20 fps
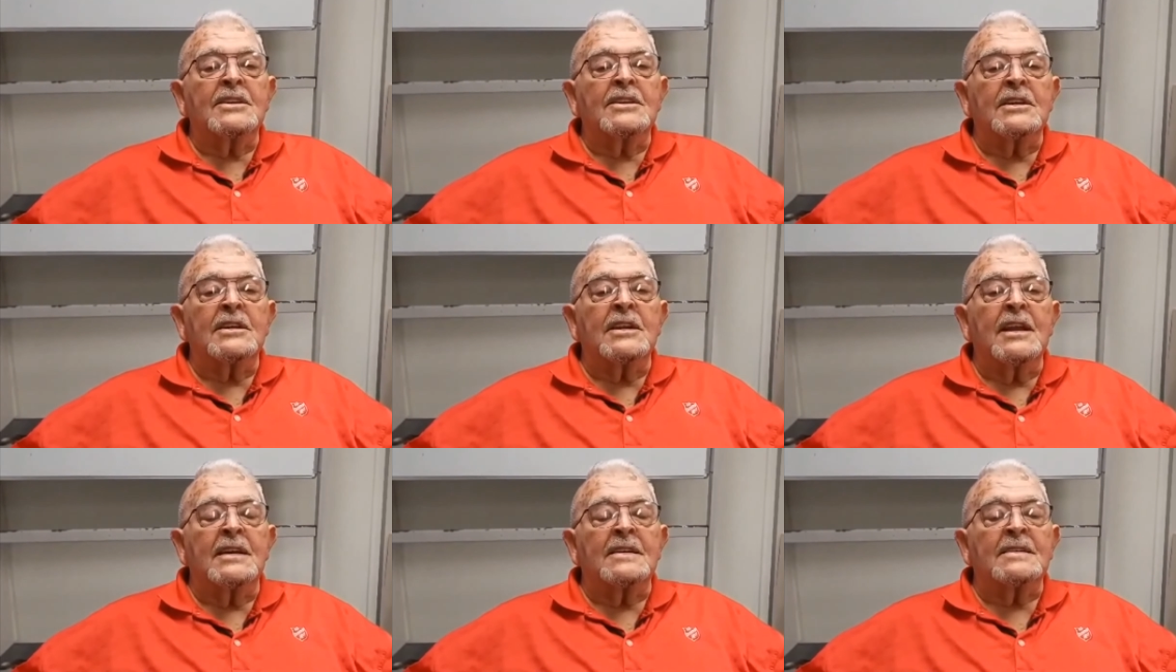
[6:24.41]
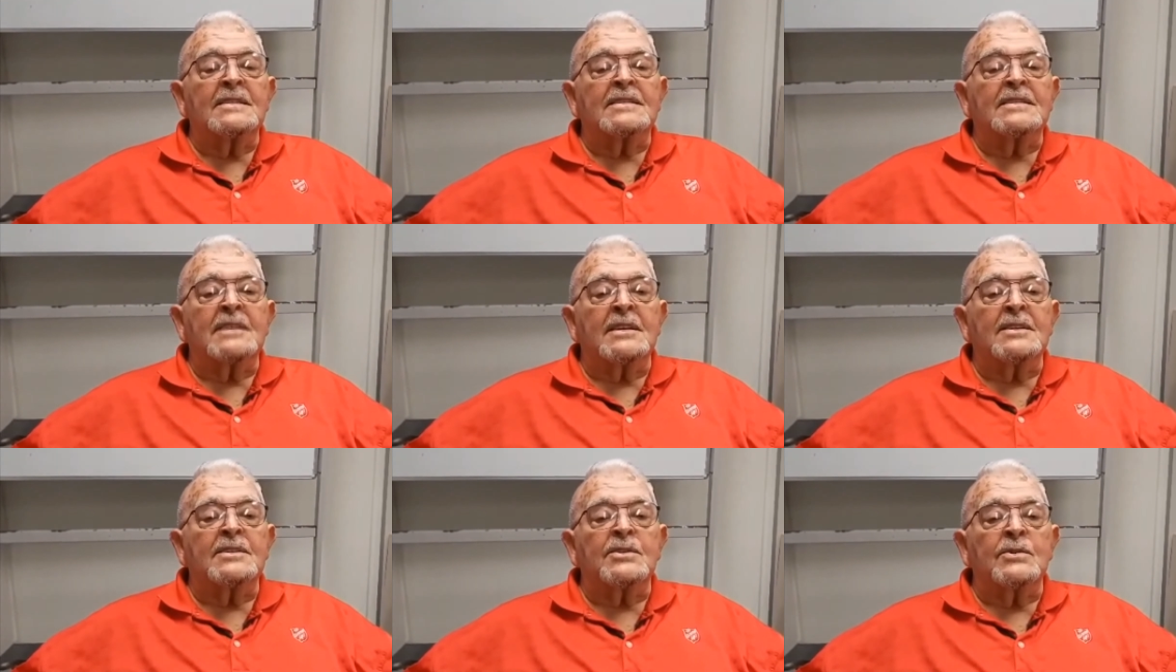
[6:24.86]
She does
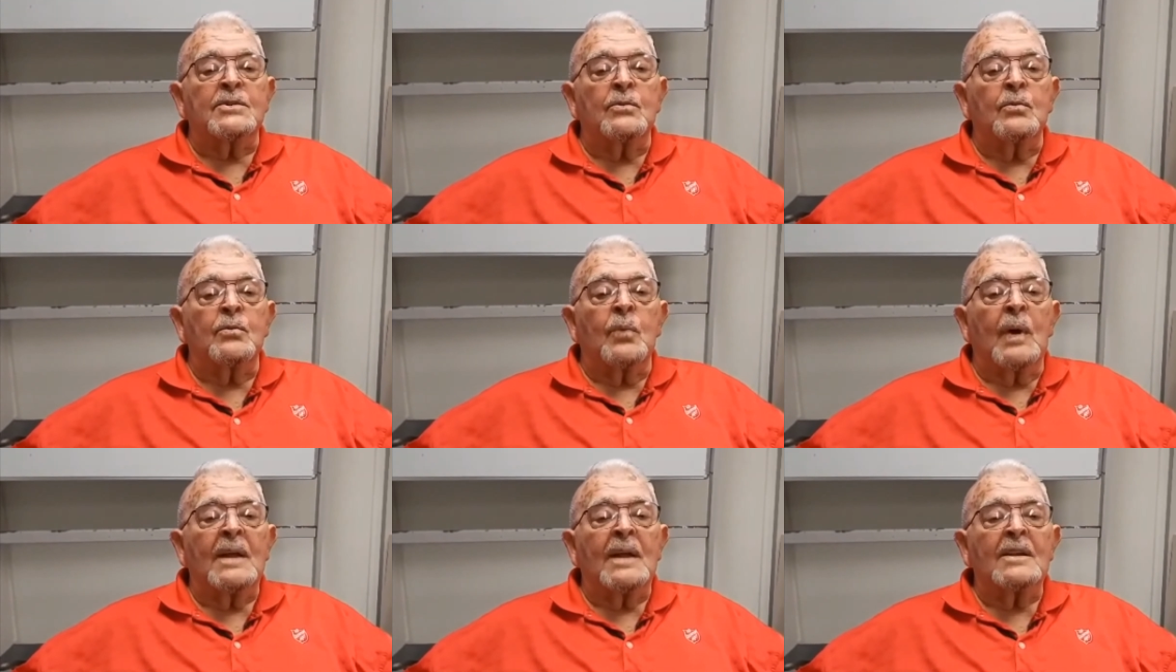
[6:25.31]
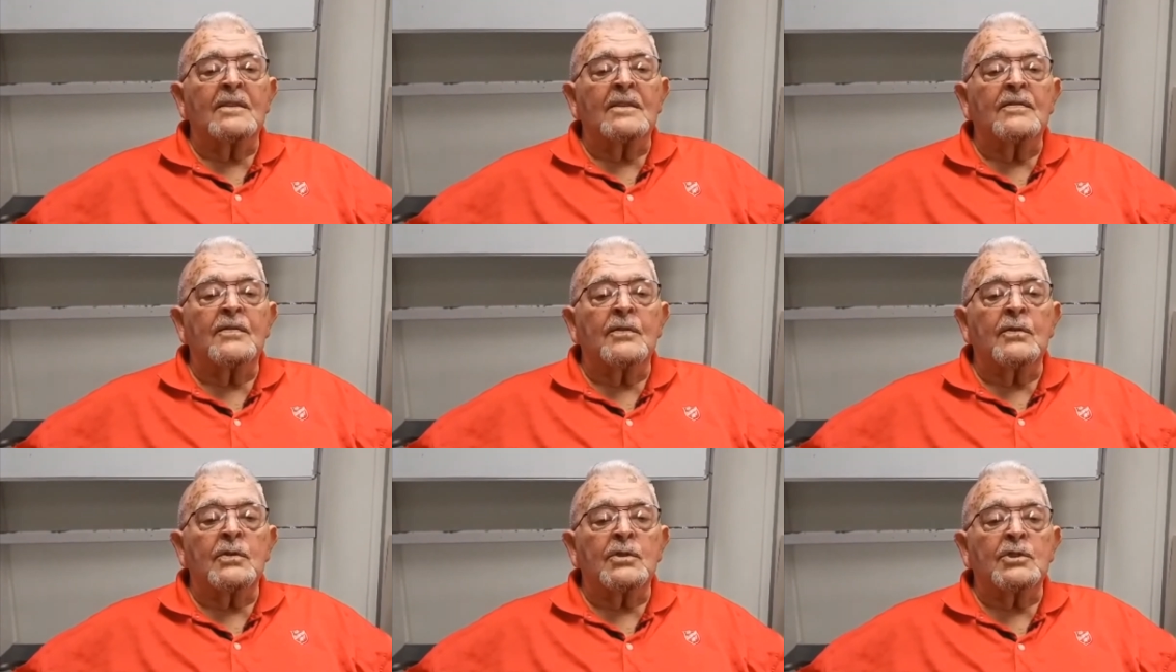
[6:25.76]
such a
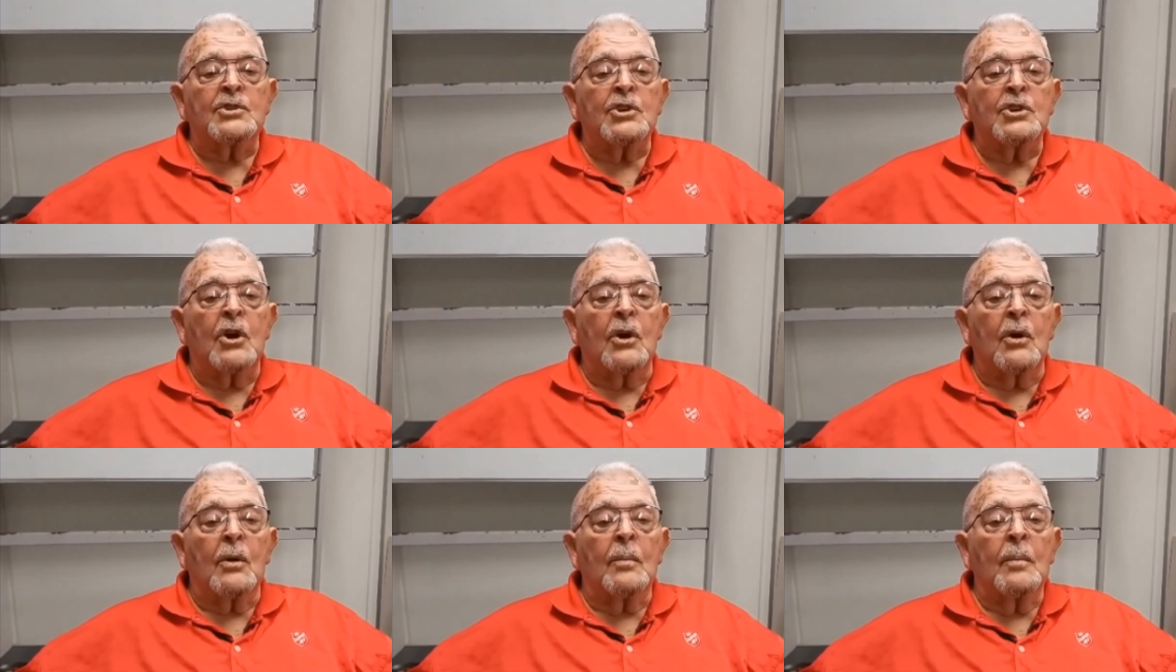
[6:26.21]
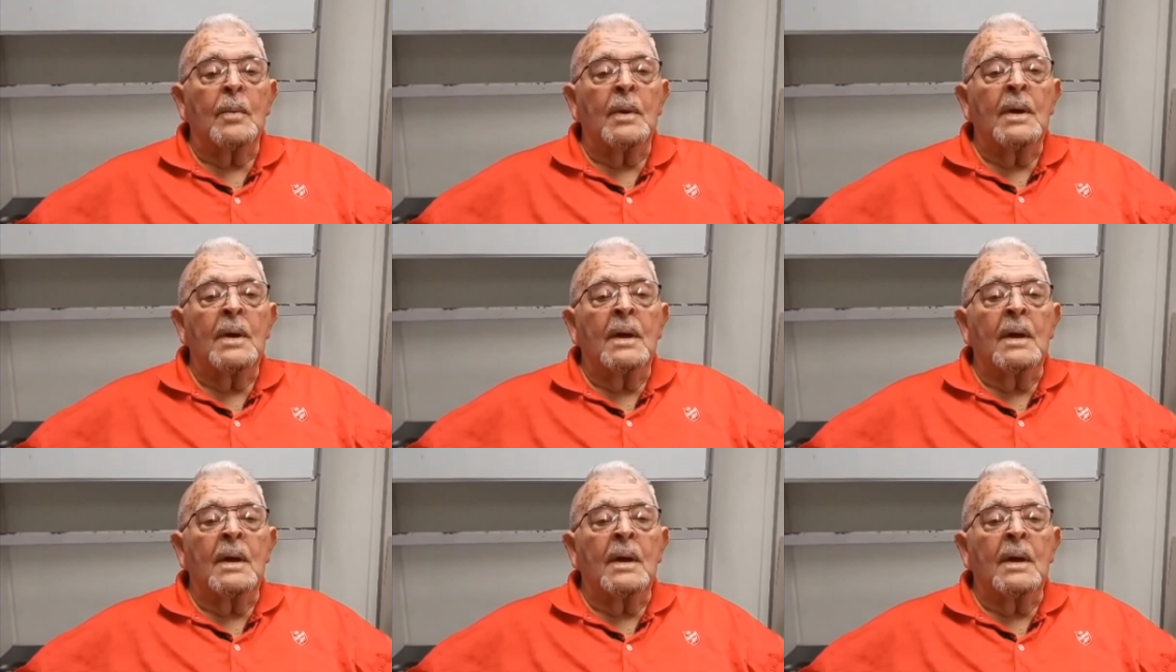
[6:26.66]
wonderful job